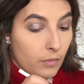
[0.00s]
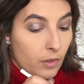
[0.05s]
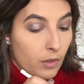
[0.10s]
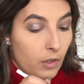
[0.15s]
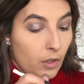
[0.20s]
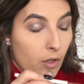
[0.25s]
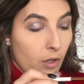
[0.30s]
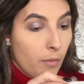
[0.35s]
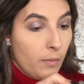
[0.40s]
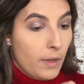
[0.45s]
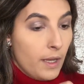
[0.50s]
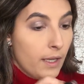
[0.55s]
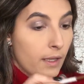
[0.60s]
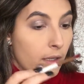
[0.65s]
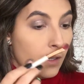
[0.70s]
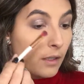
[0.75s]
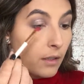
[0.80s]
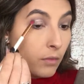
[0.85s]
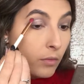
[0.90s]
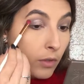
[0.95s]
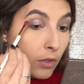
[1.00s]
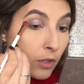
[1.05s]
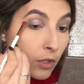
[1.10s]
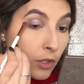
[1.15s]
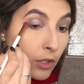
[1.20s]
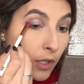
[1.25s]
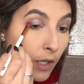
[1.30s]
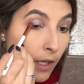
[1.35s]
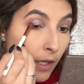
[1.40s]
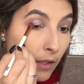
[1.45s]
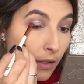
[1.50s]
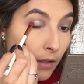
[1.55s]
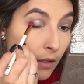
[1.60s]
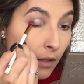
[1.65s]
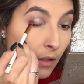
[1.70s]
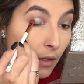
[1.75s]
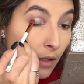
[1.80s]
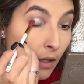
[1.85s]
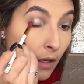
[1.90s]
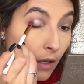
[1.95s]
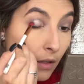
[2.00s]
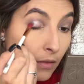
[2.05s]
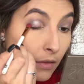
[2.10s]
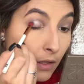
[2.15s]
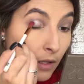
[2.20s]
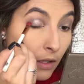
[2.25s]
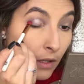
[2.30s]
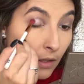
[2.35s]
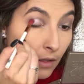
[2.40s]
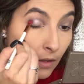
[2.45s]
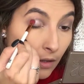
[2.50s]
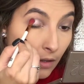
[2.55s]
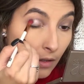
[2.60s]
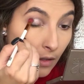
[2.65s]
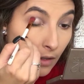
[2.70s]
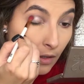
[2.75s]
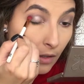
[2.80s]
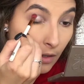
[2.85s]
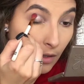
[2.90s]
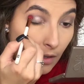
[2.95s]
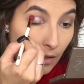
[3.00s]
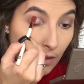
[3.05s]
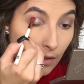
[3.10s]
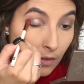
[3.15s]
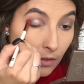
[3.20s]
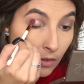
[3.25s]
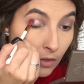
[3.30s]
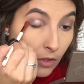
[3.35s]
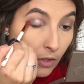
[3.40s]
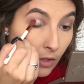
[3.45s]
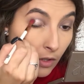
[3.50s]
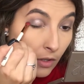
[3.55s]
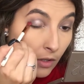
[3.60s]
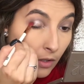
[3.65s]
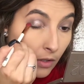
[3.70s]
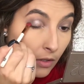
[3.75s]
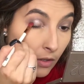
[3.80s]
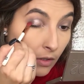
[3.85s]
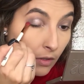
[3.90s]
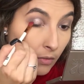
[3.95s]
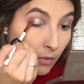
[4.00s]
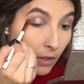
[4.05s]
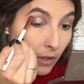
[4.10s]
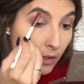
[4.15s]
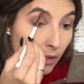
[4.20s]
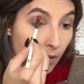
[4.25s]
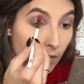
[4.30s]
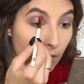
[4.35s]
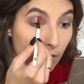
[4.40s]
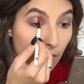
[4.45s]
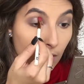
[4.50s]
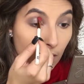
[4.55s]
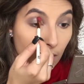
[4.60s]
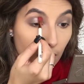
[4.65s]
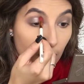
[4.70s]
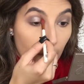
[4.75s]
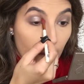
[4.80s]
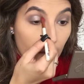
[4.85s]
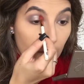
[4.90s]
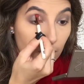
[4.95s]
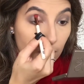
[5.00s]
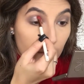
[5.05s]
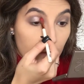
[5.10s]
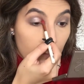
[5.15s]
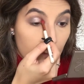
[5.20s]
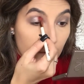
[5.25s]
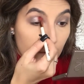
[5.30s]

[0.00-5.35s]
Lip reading: Going back in with the shade Cover, just to blend everything out.